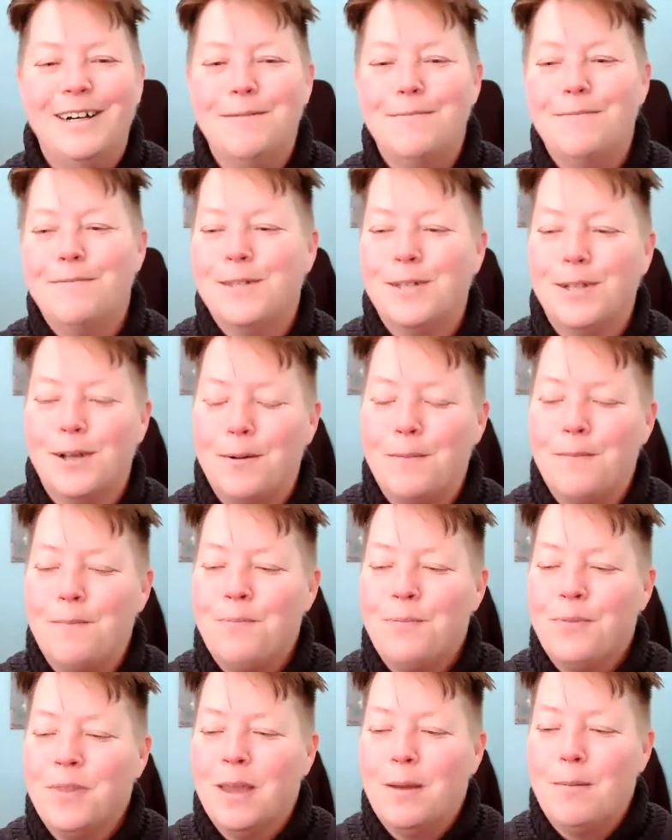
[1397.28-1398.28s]
So
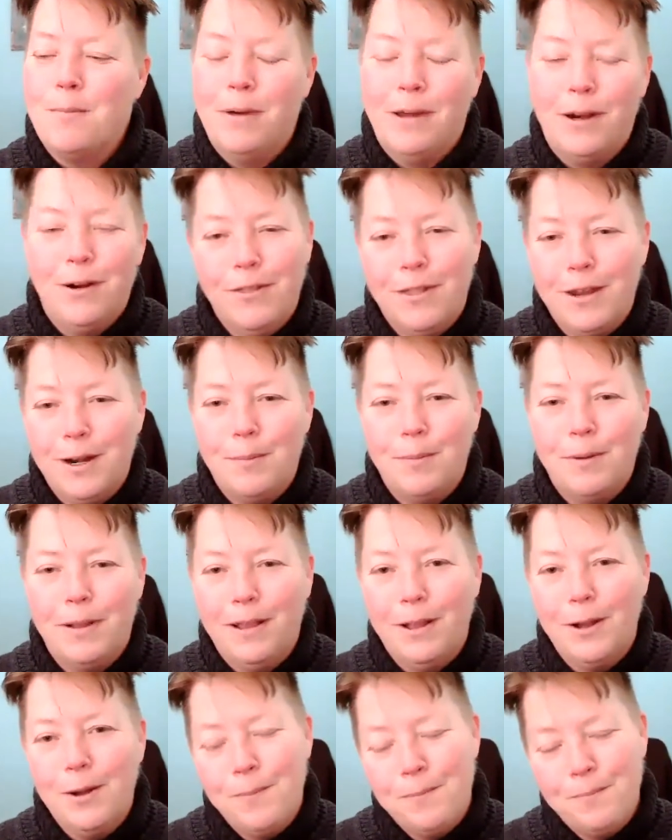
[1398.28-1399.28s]
better than a
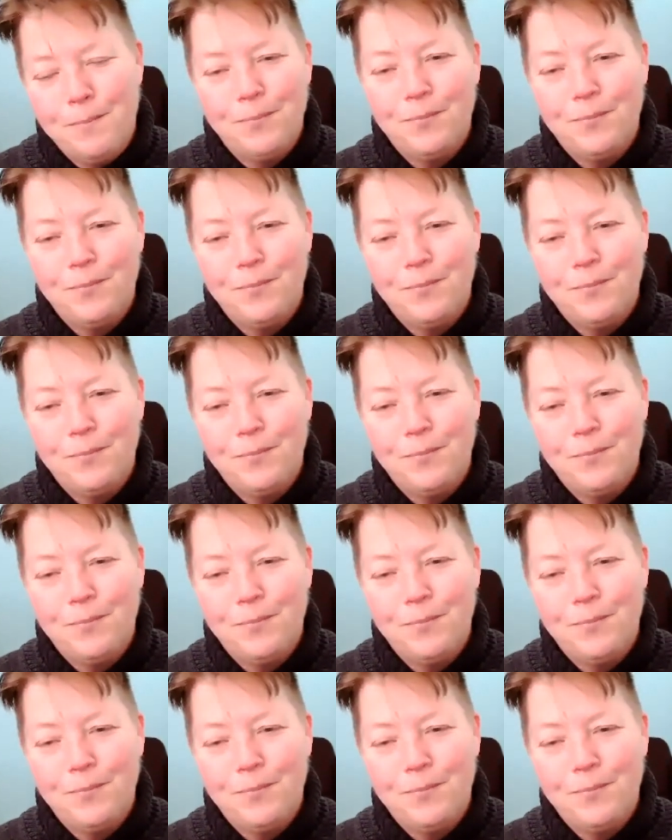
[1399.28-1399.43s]
pillow.